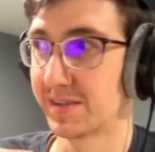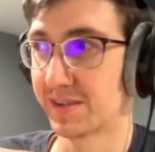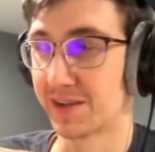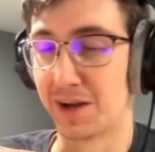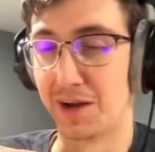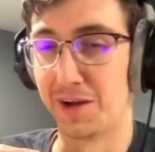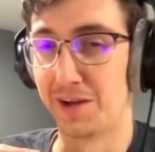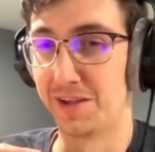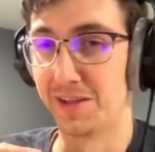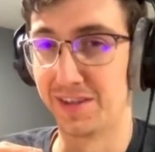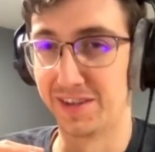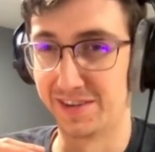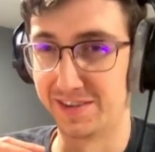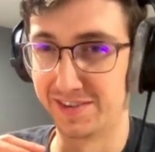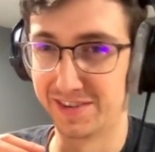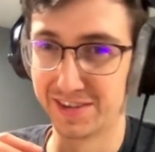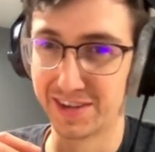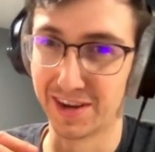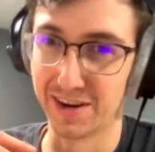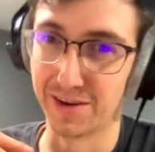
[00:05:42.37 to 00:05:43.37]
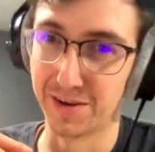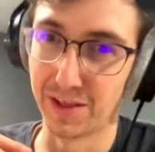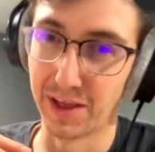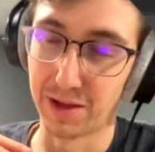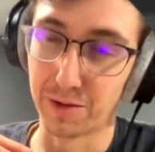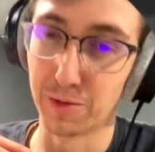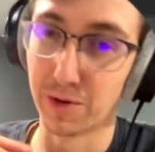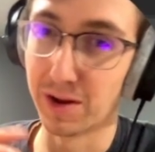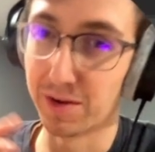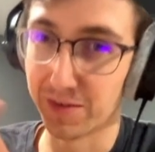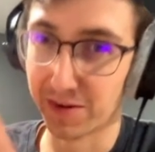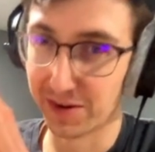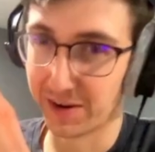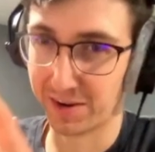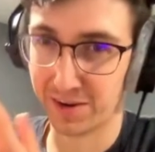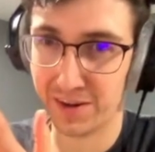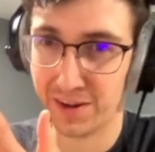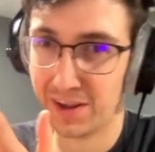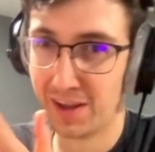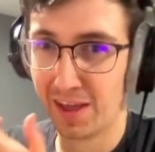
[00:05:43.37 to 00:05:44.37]
called and like
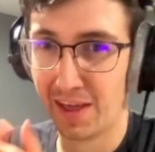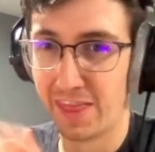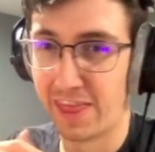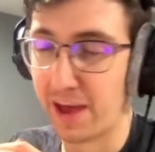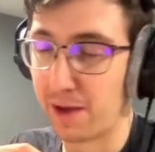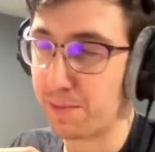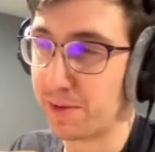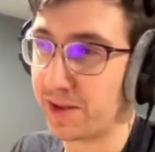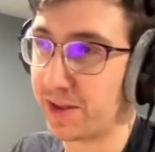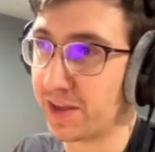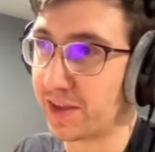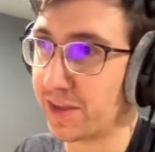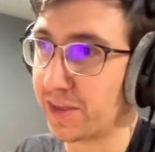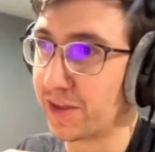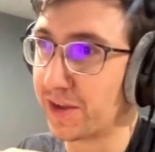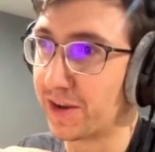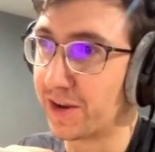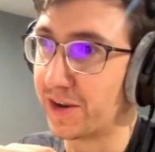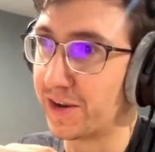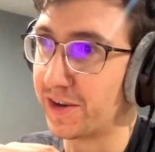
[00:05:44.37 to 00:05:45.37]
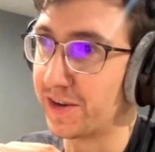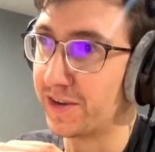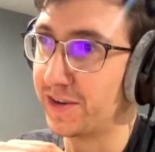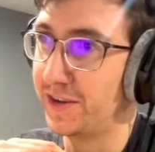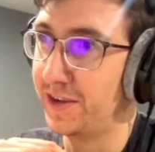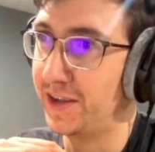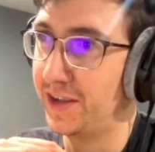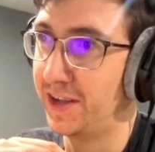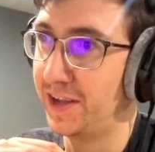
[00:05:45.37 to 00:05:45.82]
whatever that particular